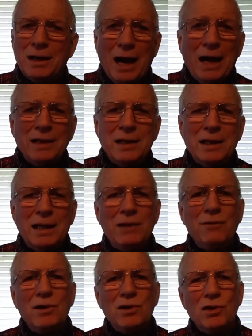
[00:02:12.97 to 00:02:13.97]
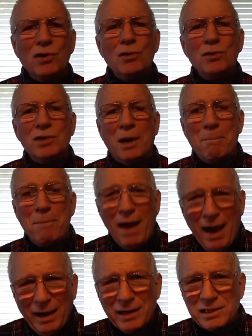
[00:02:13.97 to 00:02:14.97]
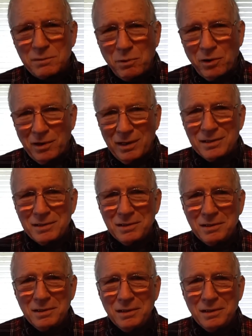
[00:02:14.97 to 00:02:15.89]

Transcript: God can even use a bad experience